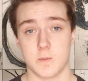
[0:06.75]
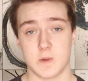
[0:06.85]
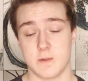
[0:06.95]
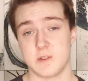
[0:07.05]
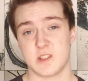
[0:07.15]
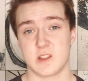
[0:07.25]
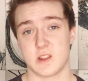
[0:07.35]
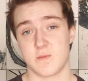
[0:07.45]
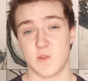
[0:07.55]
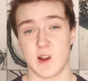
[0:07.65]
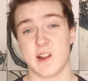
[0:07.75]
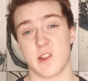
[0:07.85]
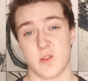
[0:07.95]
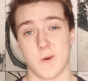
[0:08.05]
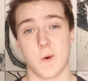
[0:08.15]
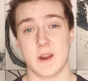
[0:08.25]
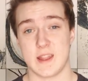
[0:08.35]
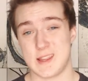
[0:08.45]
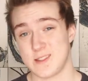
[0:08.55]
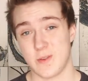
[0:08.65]
I'm, I'm just forgot to throw it
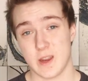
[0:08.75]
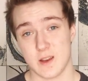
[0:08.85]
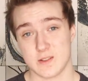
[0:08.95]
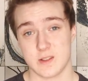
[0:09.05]
in this video.